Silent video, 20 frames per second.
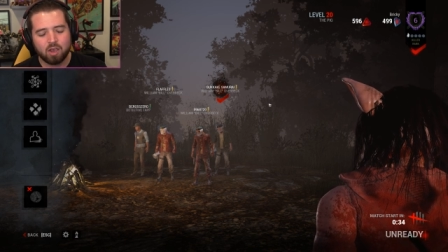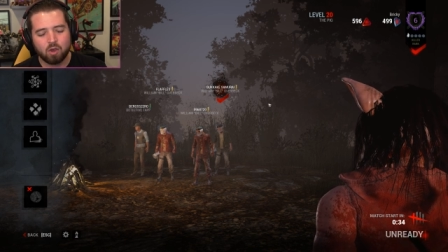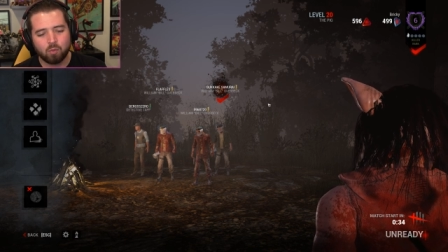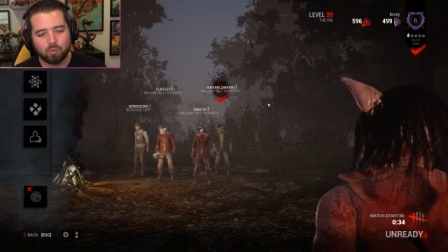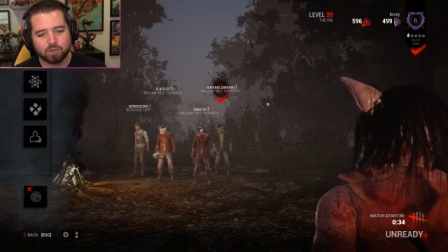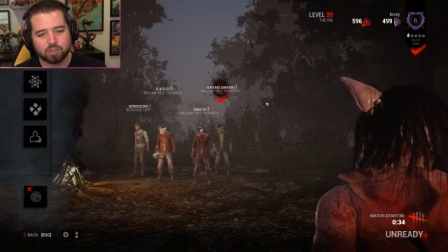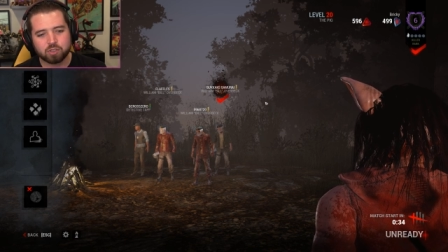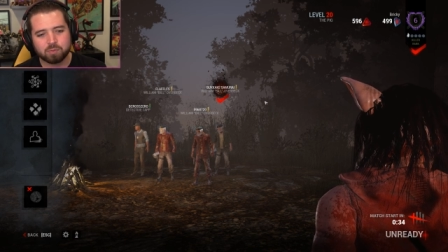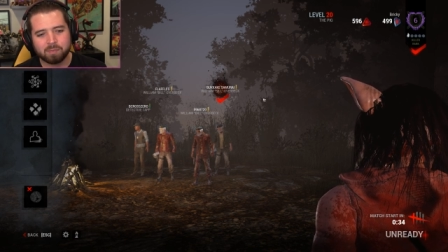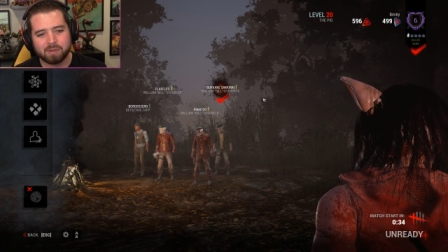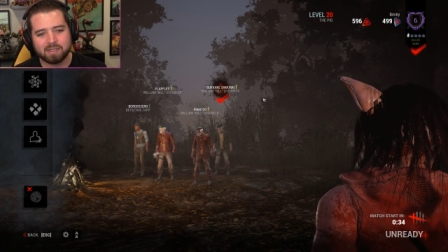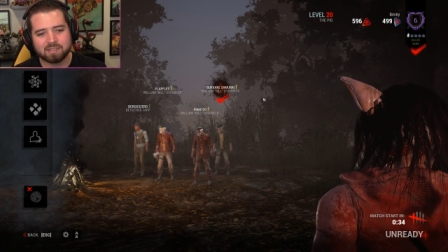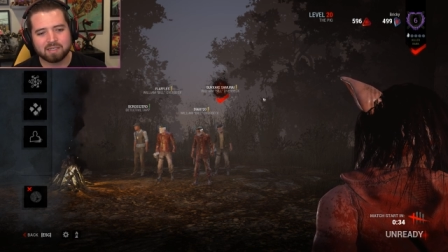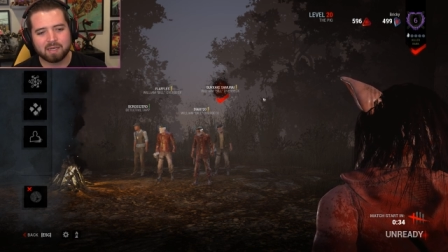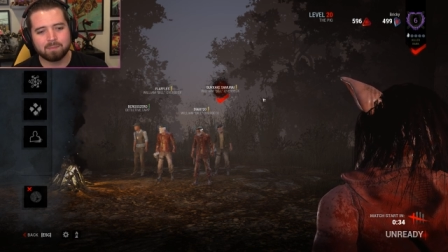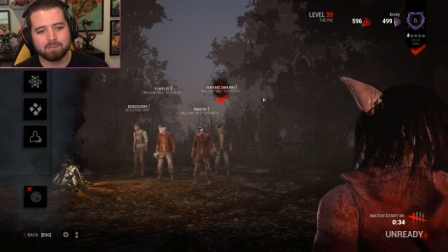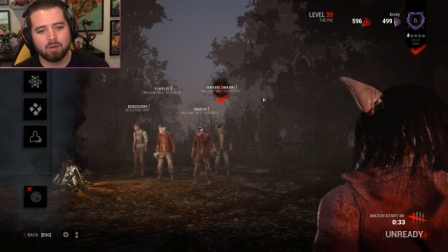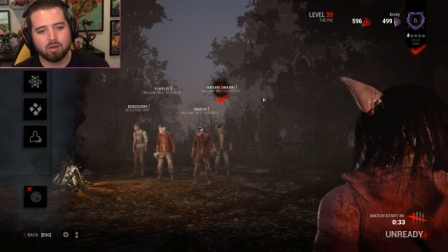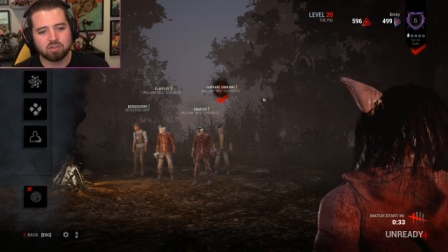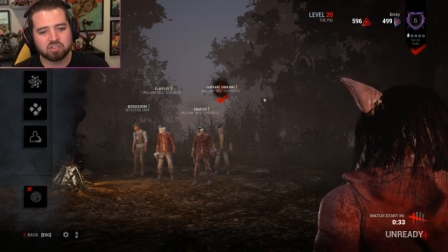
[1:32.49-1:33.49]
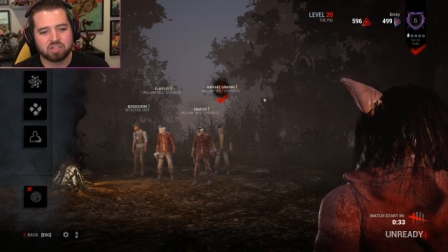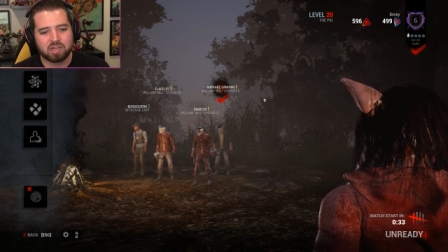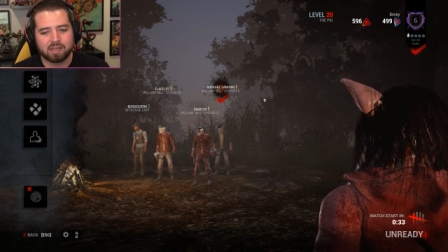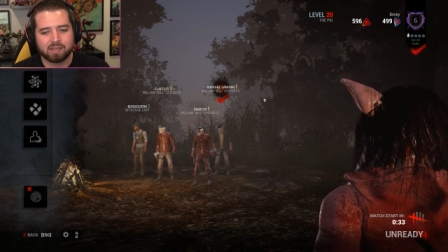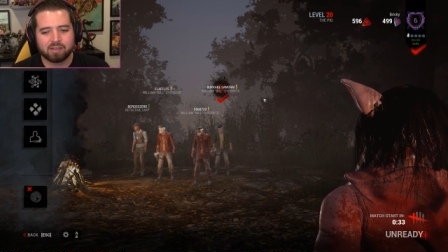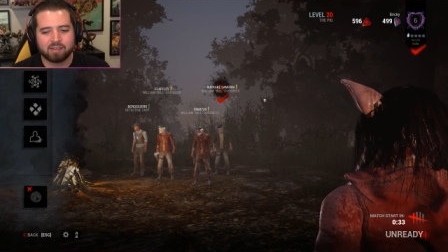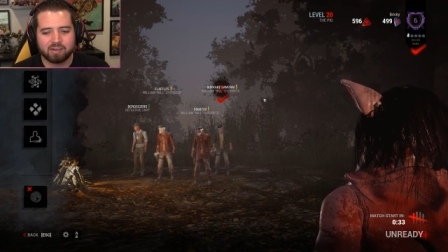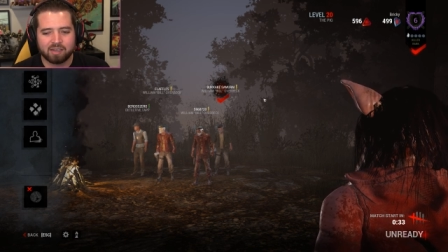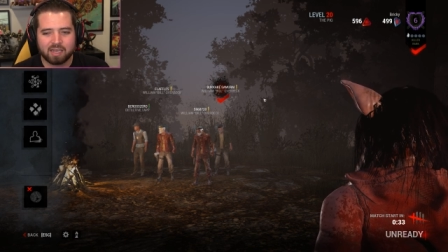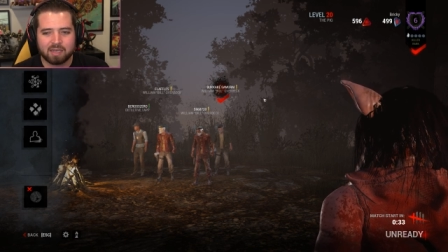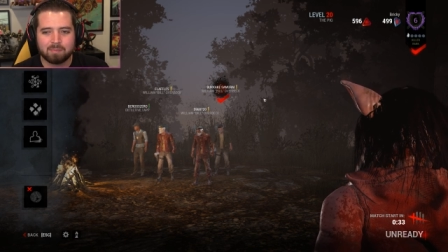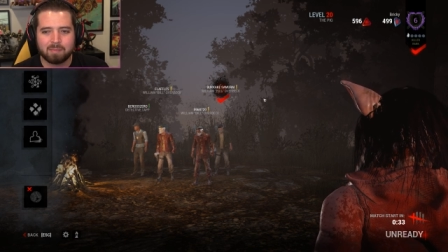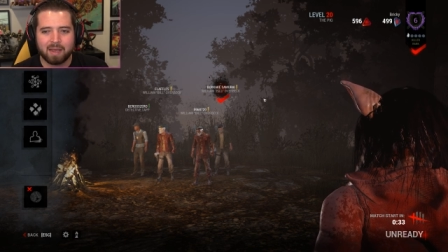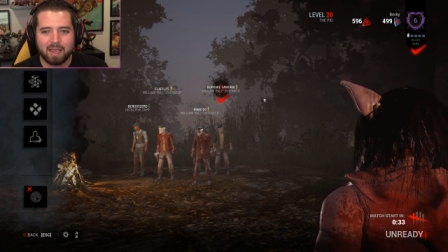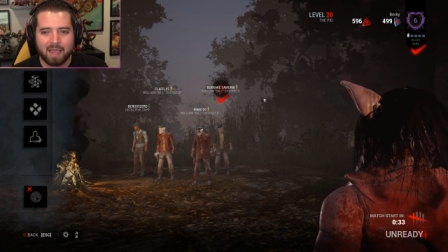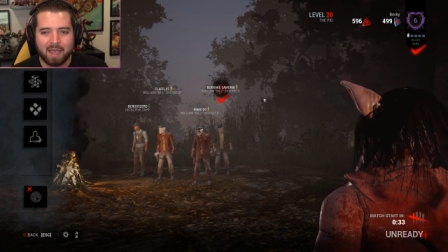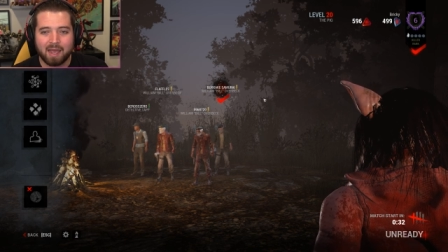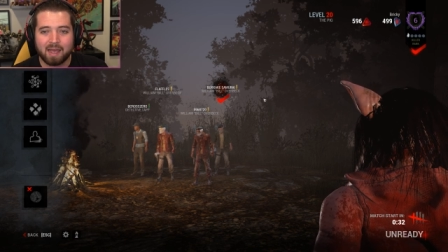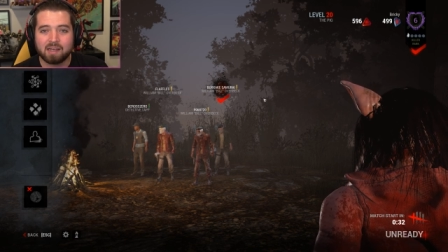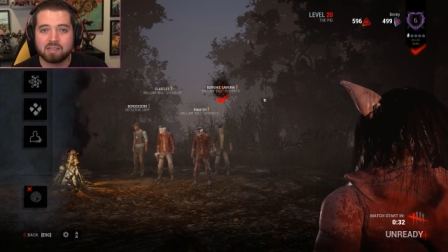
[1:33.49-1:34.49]
which means I'm most likely going to get
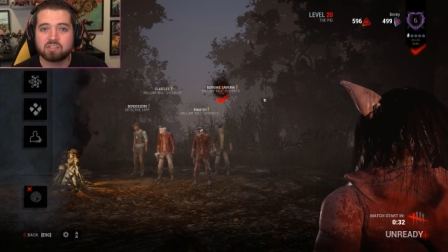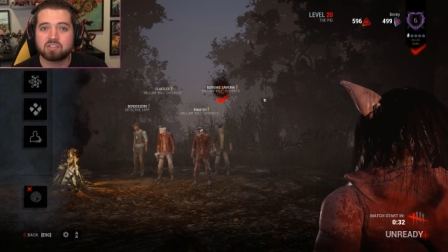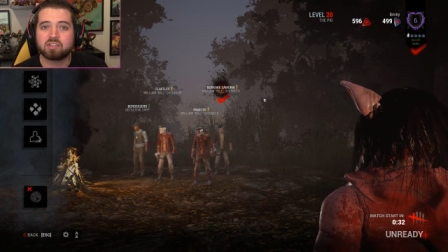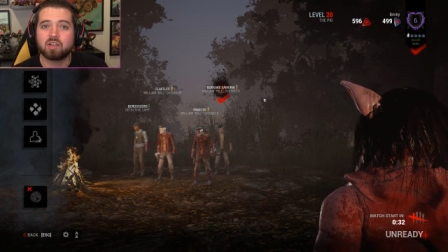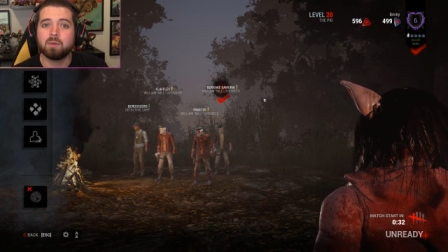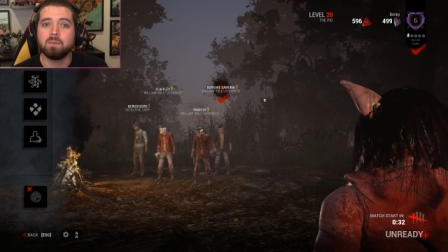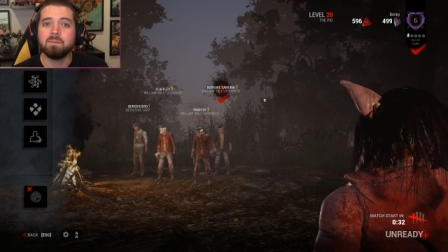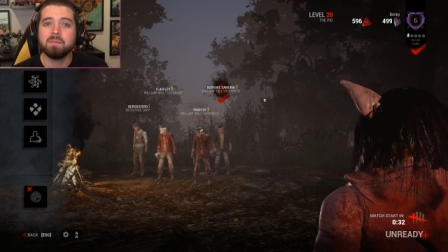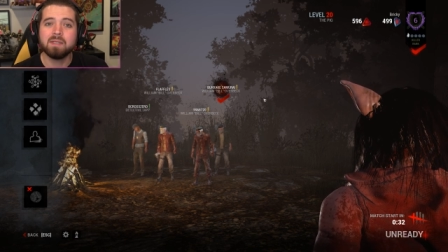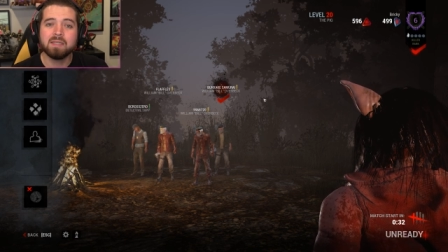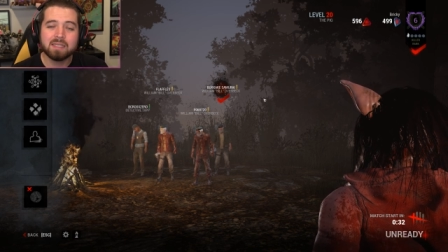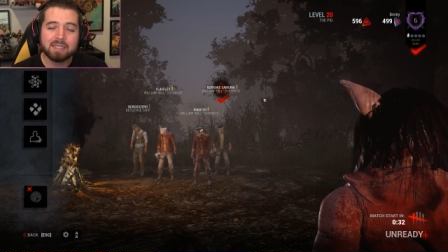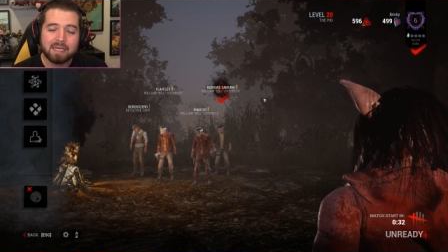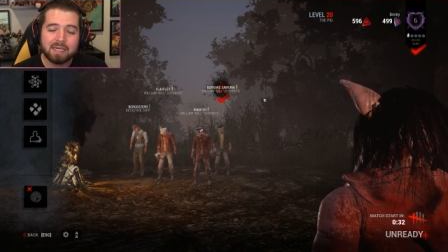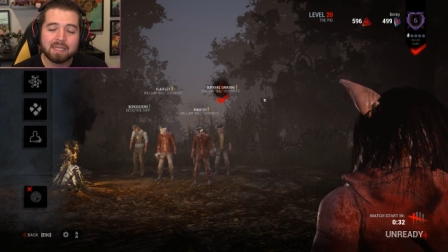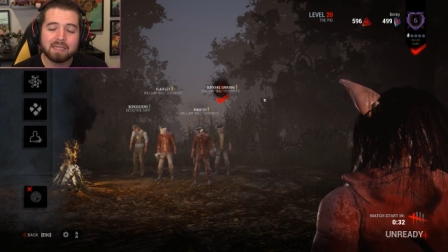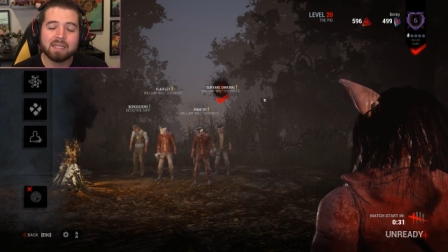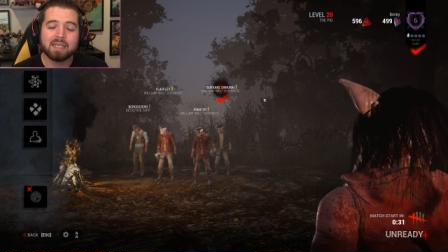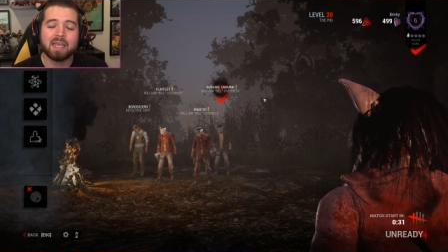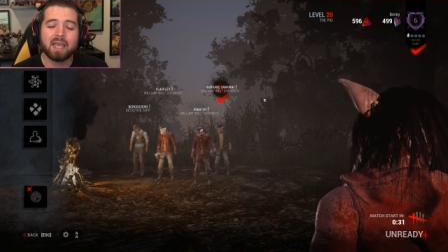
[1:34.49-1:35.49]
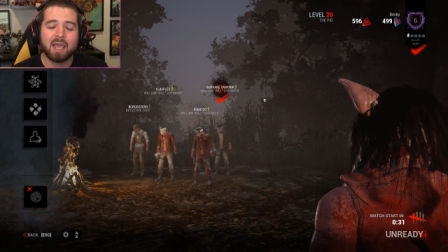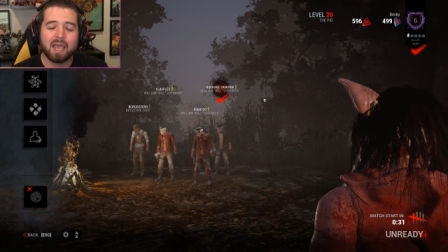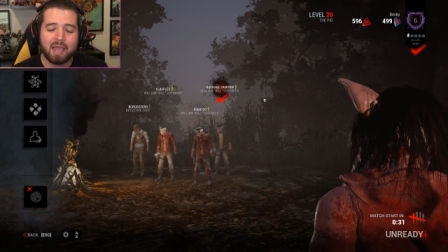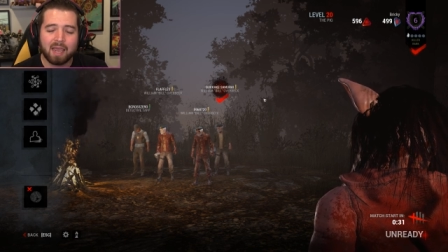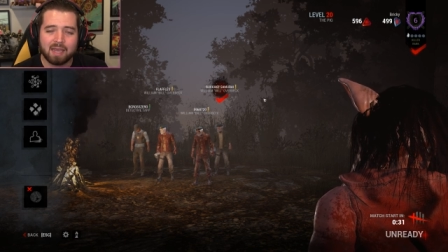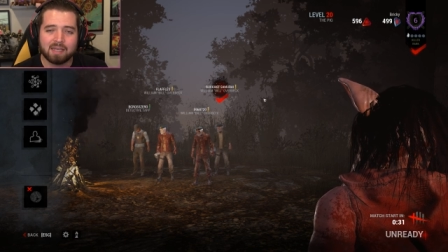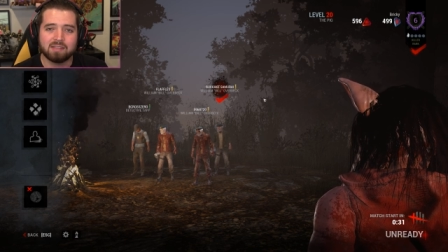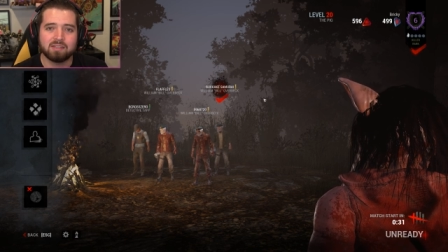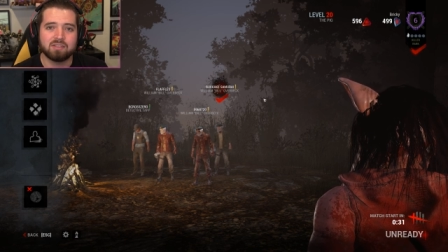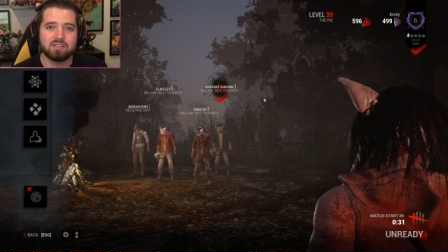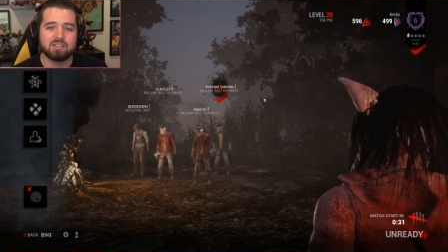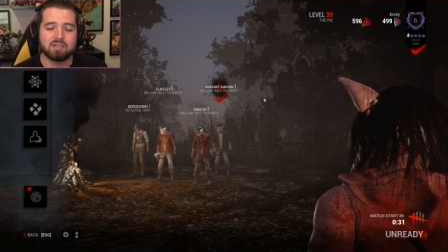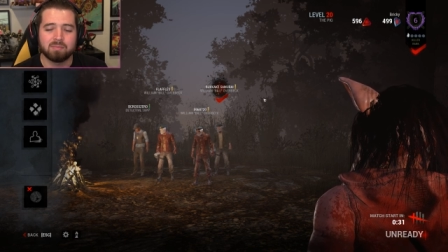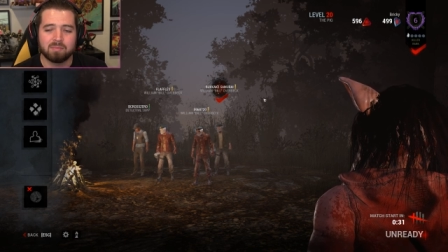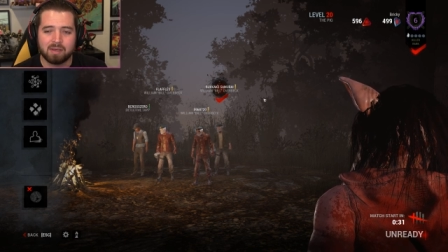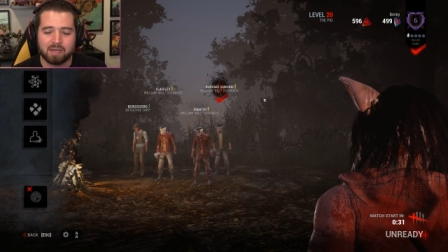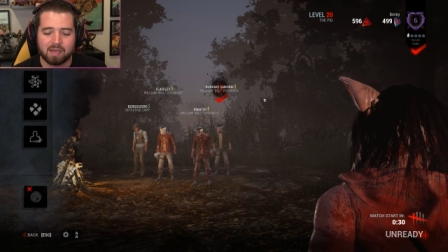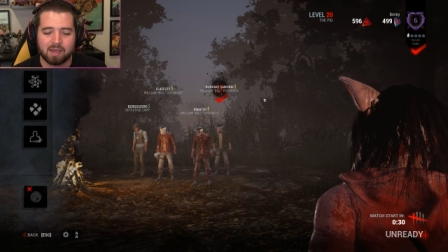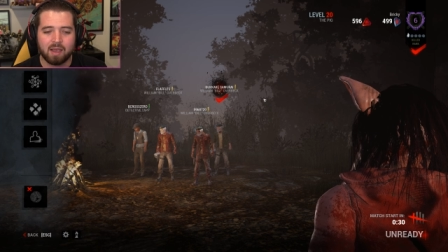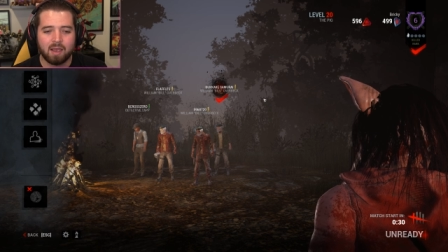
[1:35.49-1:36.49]
my ass completely handed to
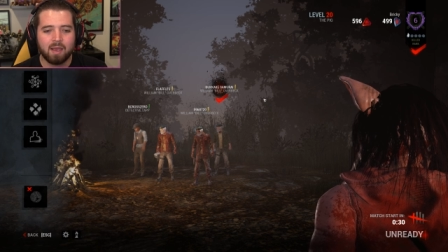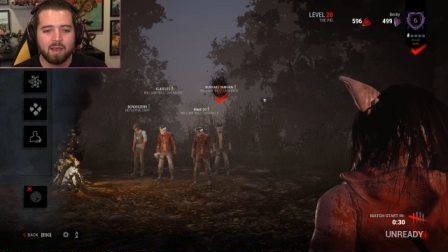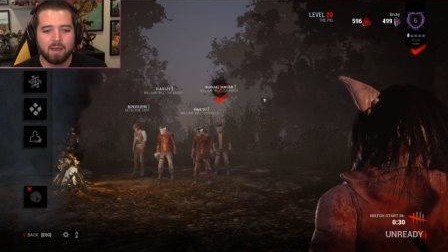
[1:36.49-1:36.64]
me,